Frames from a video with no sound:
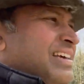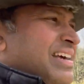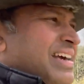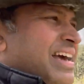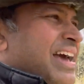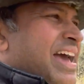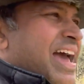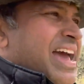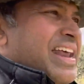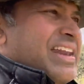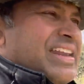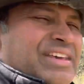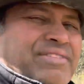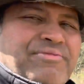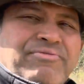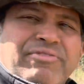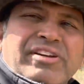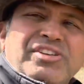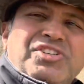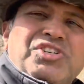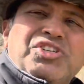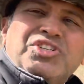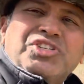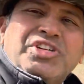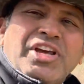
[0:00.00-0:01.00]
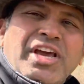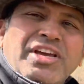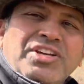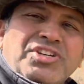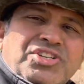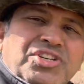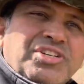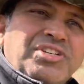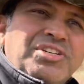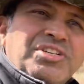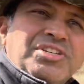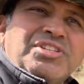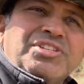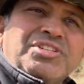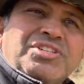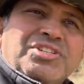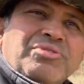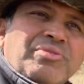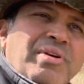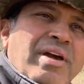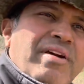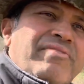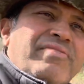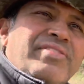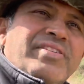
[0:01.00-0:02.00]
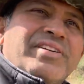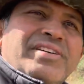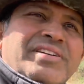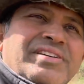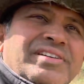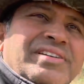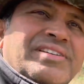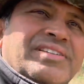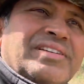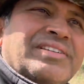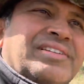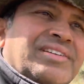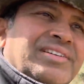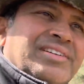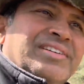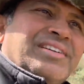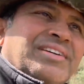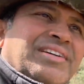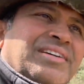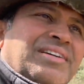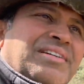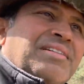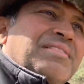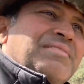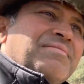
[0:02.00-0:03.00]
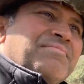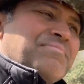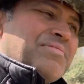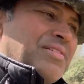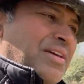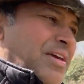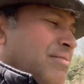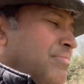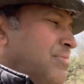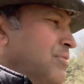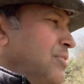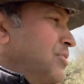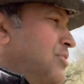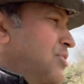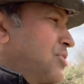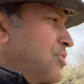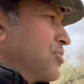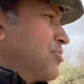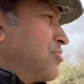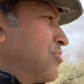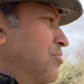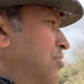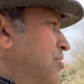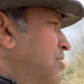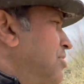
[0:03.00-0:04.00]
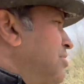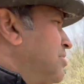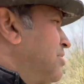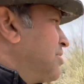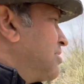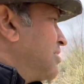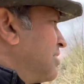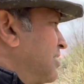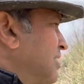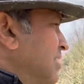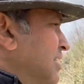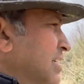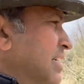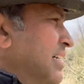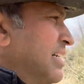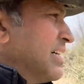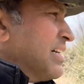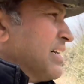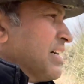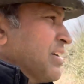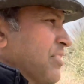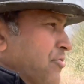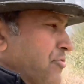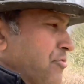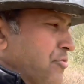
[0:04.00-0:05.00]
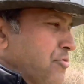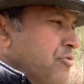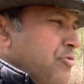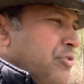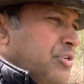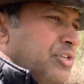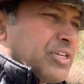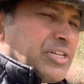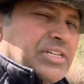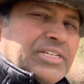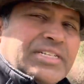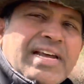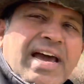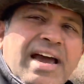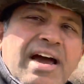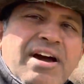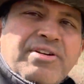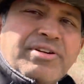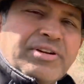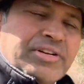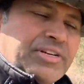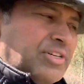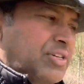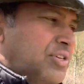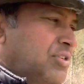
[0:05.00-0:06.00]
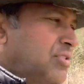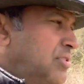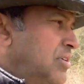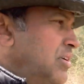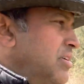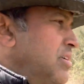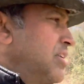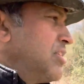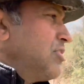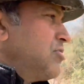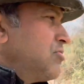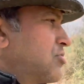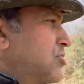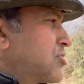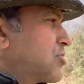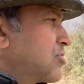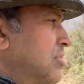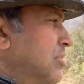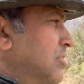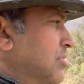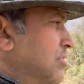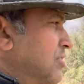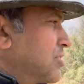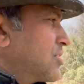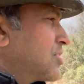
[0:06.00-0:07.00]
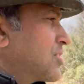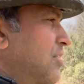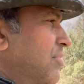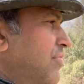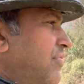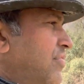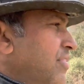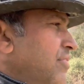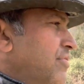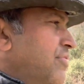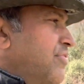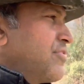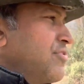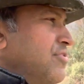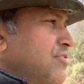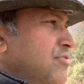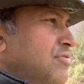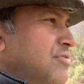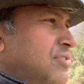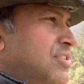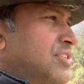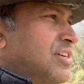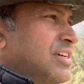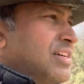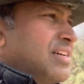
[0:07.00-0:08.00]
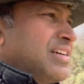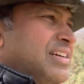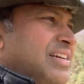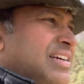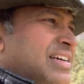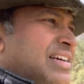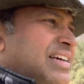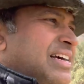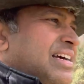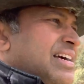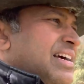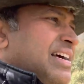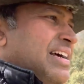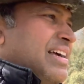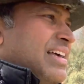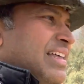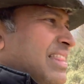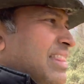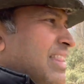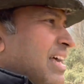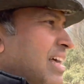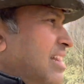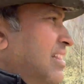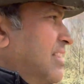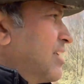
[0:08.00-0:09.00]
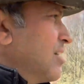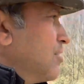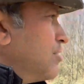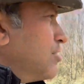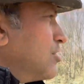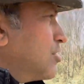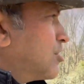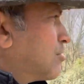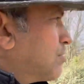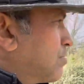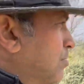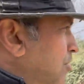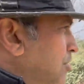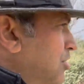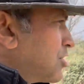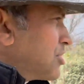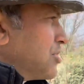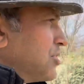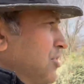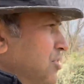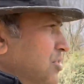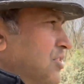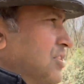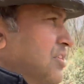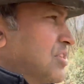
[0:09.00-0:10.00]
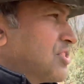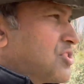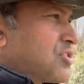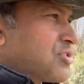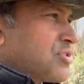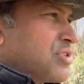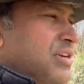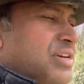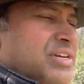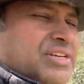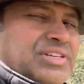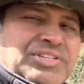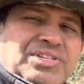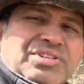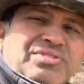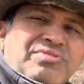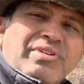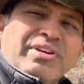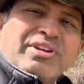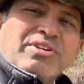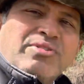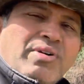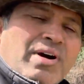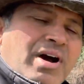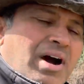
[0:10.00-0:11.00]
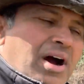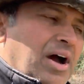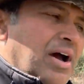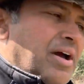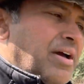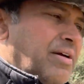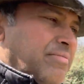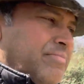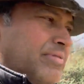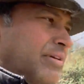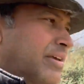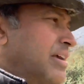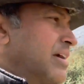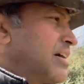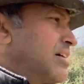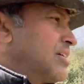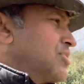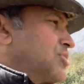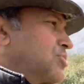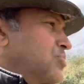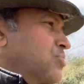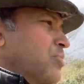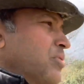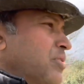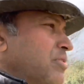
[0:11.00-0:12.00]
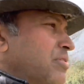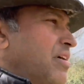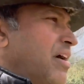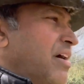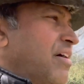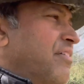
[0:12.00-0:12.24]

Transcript: any vegetation to ever be able to root it down into the nutrients of the food that those bushes and trees require, because we have